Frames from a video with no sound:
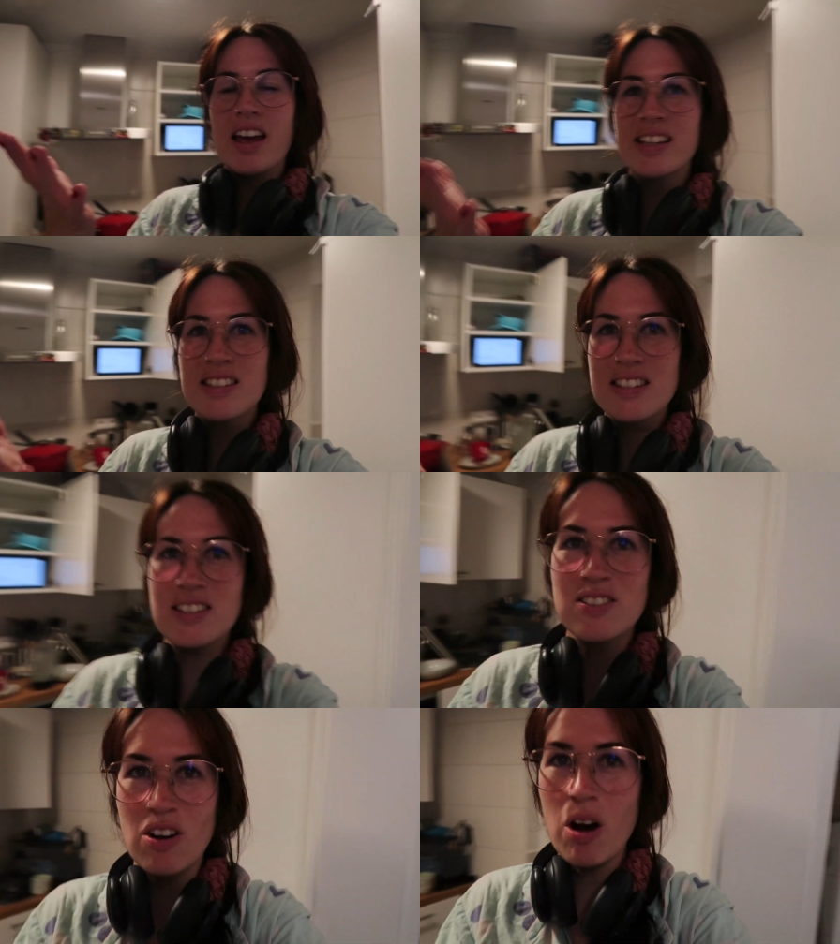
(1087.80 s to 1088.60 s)
It
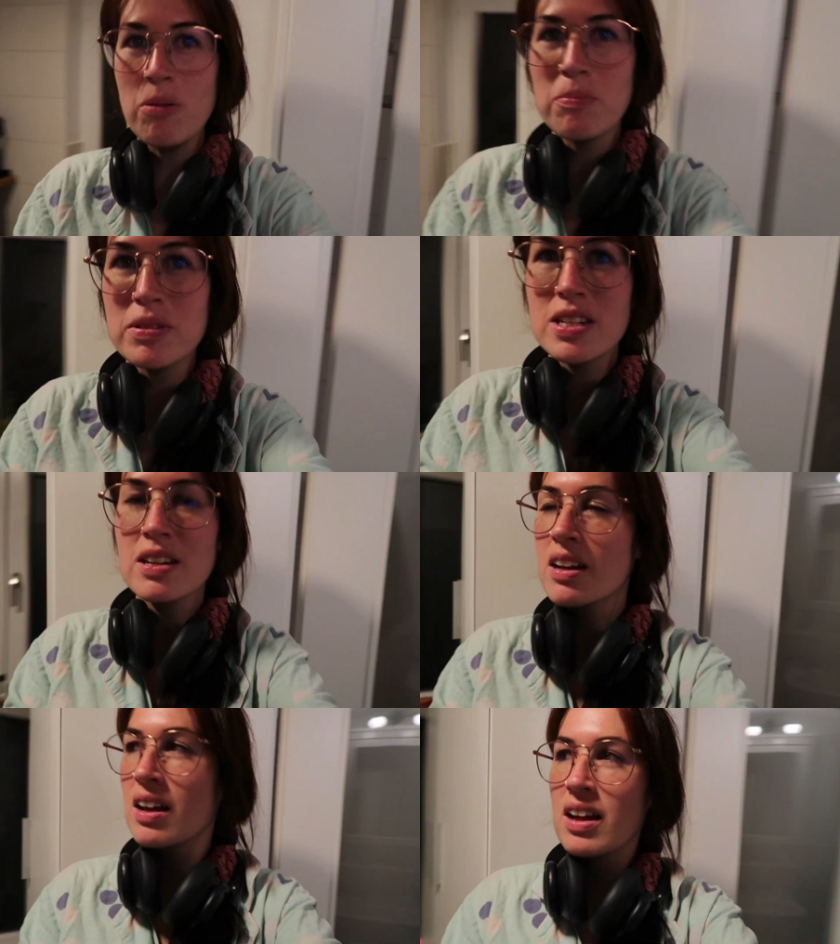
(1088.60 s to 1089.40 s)
stopped.
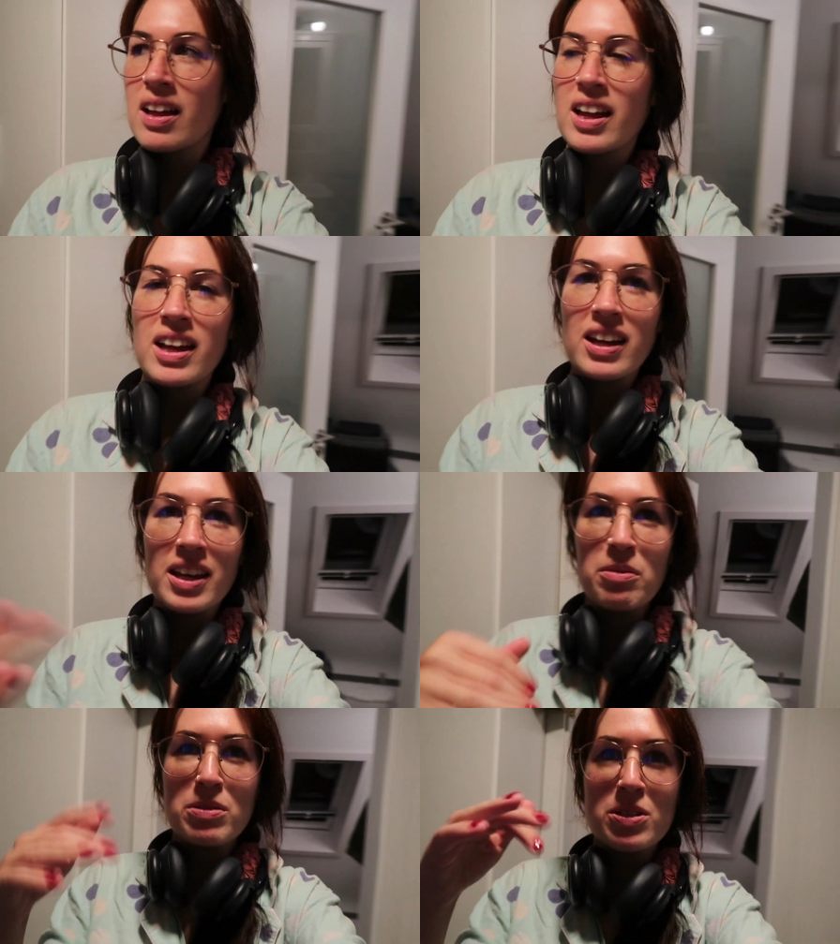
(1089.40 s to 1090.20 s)

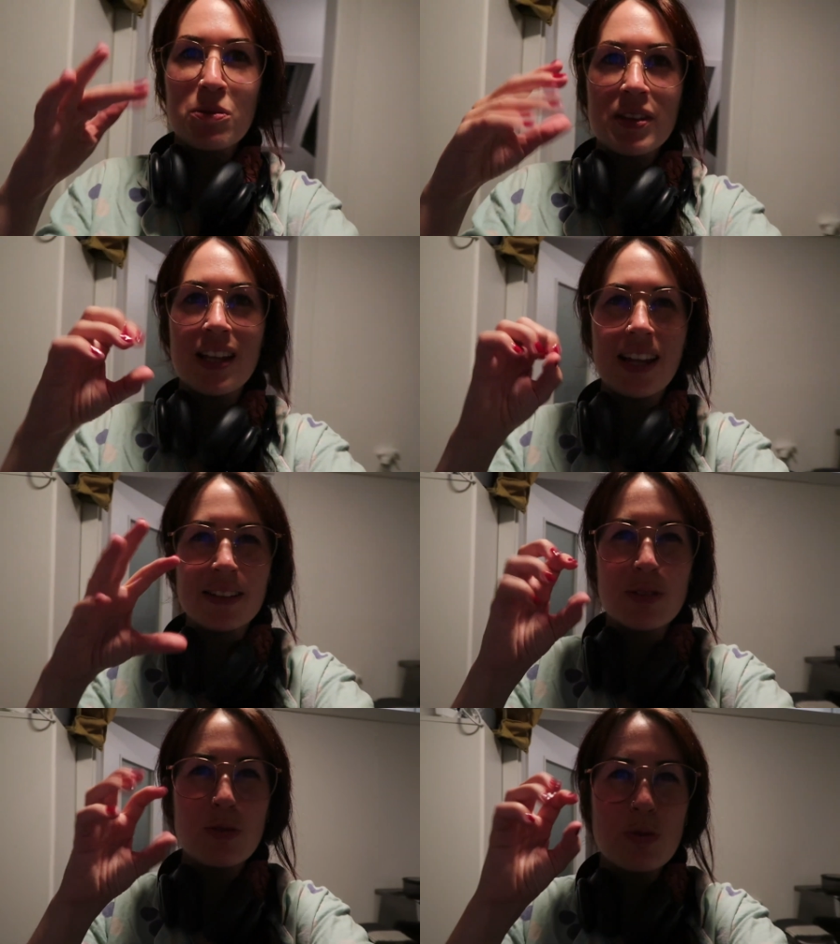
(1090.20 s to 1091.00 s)
It was doing the like